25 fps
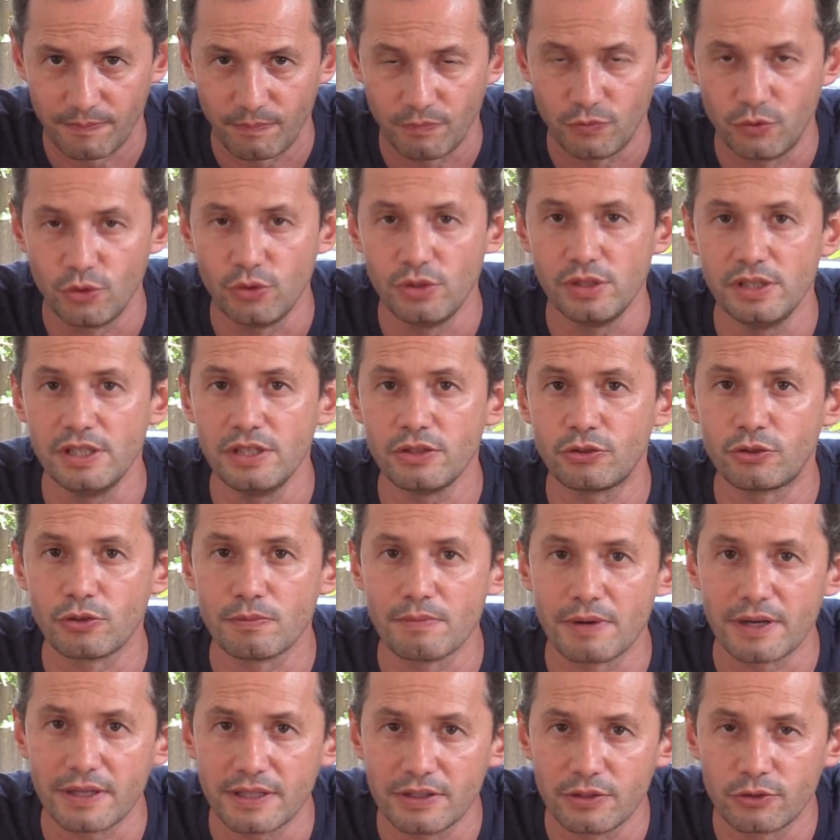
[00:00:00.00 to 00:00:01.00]
Do you need to
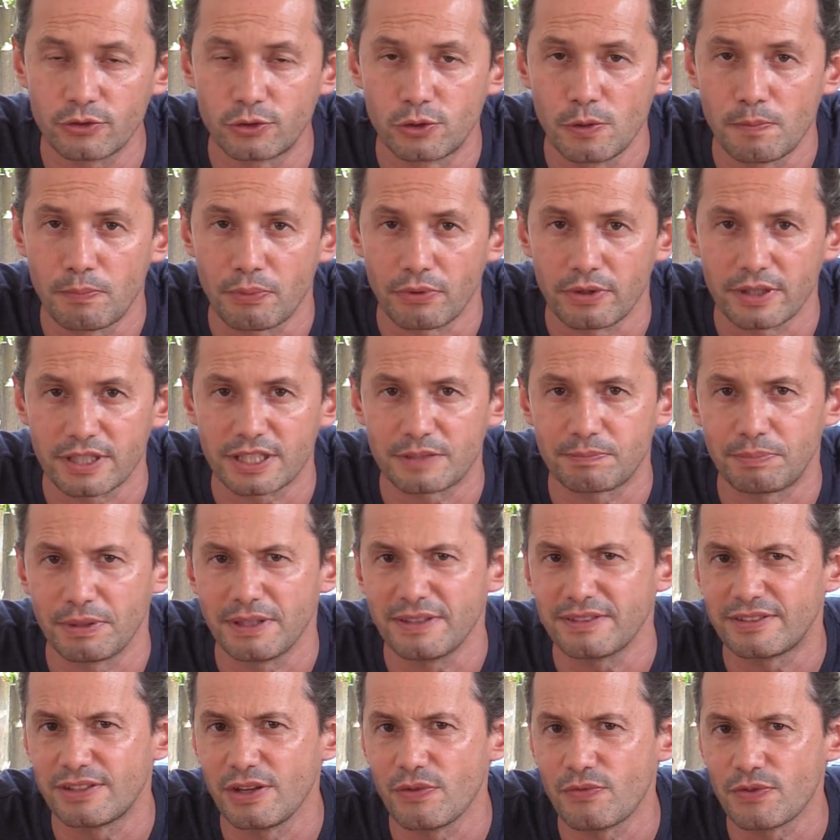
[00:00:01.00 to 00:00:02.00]
buy a super
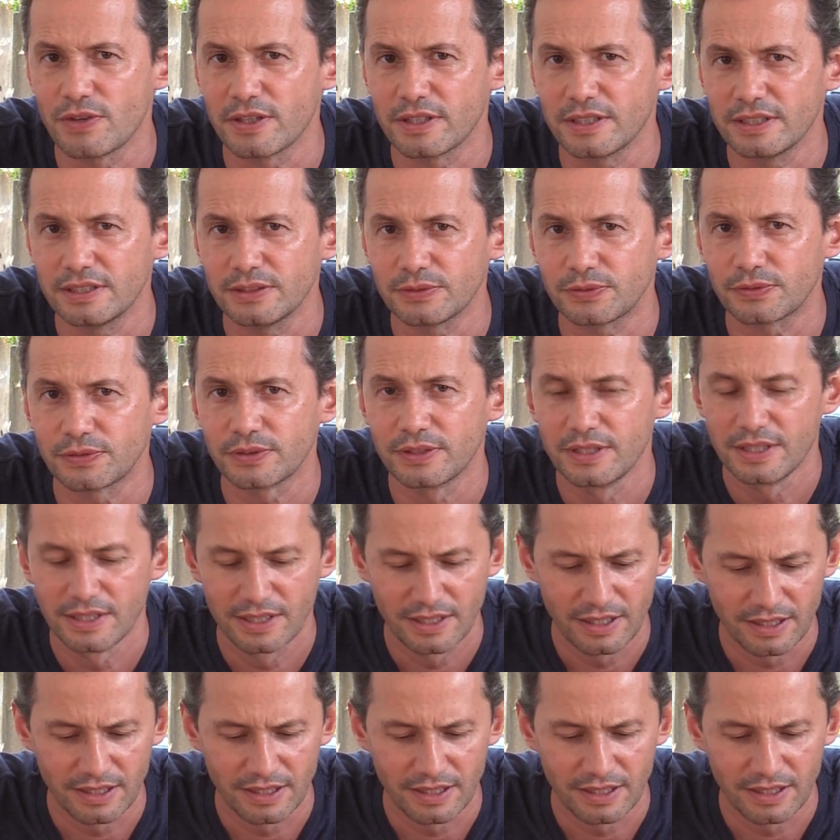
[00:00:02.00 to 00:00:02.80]
expensive knife